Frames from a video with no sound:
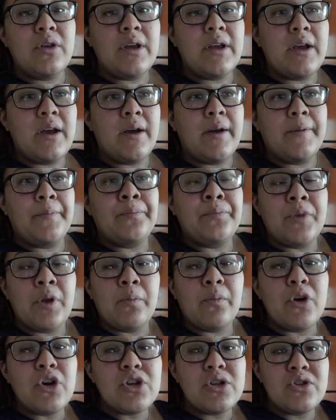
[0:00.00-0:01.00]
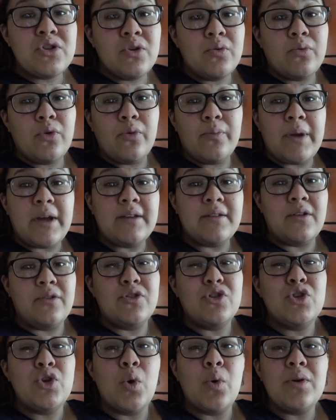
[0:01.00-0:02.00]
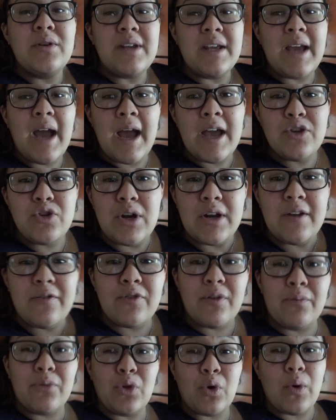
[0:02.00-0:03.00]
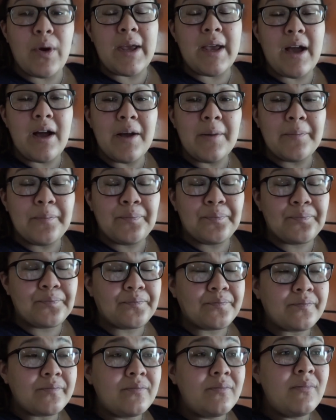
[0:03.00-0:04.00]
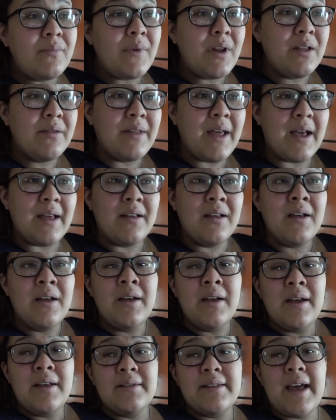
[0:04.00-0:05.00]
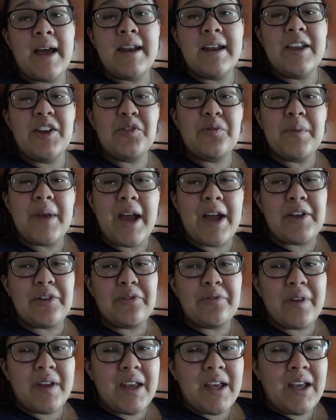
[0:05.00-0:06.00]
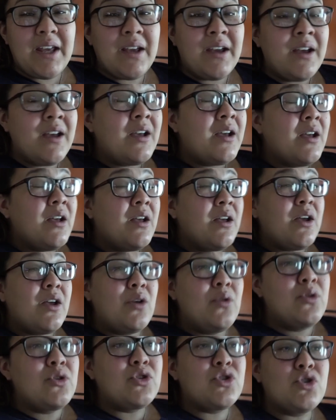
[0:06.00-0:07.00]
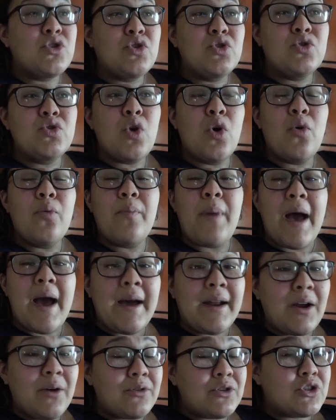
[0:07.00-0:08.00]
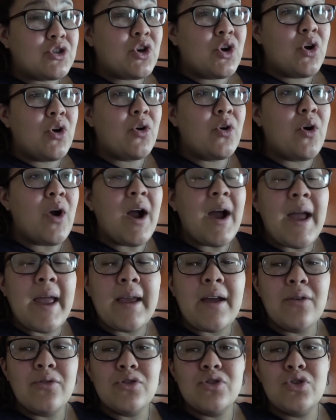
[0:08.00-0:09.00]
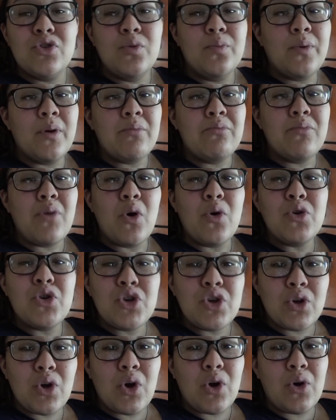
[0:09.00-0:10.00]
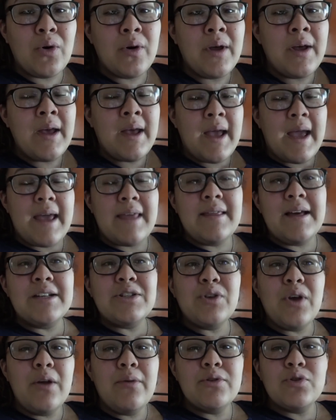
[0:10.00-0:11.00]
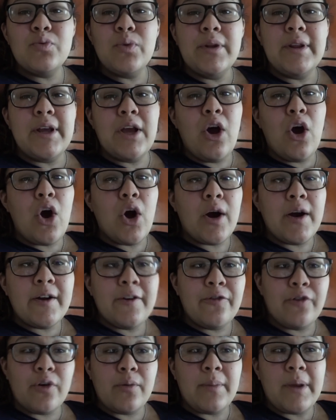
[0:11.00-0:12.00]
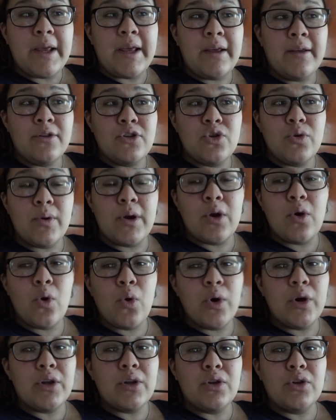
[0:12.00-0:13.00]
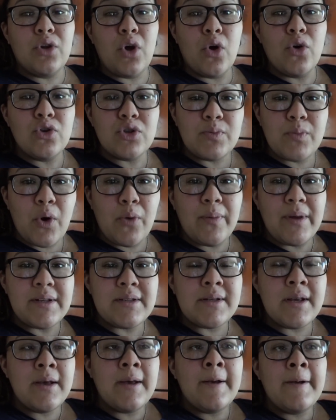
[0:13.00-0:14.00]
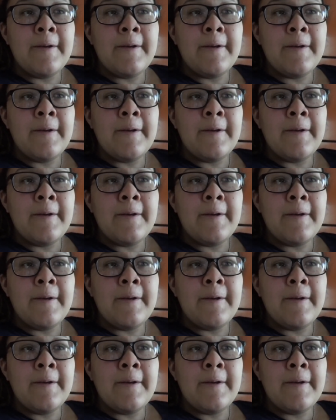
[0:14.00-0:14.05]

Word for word: the um, emergency room because I was so dehydrated from throwing up that they had to give me IV. It was so bad. I was crying. I was super emotional. And that's why it was really hard for me to record those moments.